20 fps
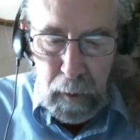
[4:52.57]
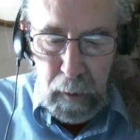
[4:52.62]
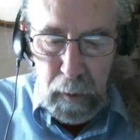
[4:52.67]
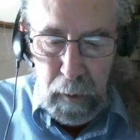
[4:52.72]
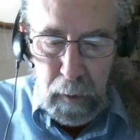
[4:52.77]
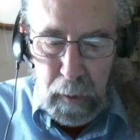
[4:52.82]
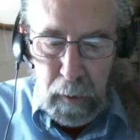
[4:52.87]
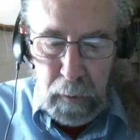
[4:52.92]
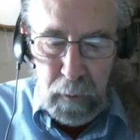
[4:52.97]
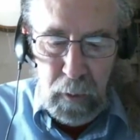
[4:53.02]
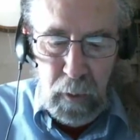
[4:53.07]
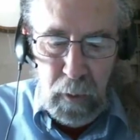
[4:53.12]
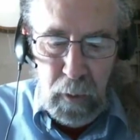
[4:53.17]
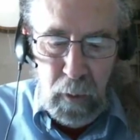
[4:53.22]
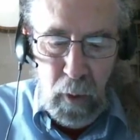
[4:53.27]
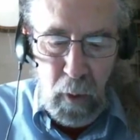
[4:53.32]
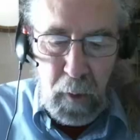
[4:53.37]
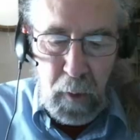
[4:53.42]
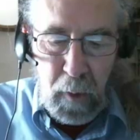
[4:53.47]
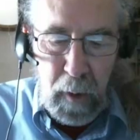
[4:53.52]
it's
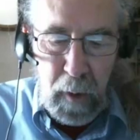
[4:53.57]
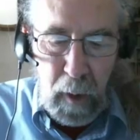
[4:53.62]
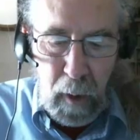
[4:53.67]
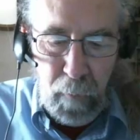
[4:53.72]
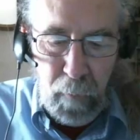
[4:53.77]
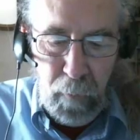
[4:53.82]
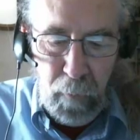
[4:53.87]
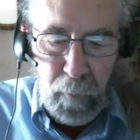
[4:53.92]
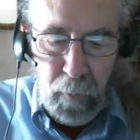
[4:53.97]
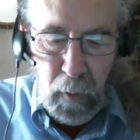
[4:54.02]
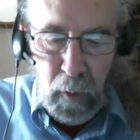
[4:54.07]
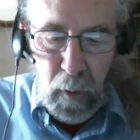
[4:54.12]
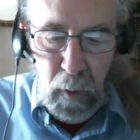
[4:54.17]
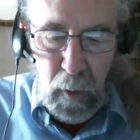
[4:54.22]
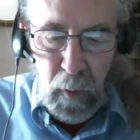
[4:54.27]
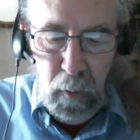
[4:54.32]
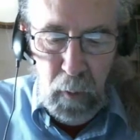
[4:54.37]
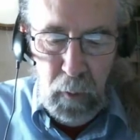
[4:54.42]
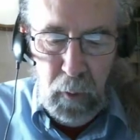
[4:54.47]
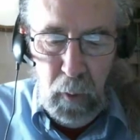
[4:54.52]
not enough
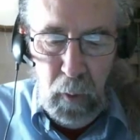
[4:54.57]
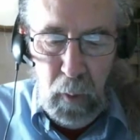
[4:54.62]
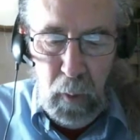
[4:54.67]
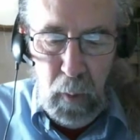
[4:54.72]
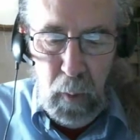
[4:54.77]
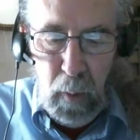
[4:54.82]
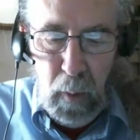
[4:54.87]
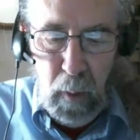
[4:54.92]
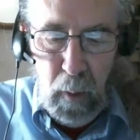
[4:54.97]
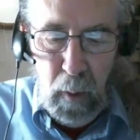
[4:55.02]
to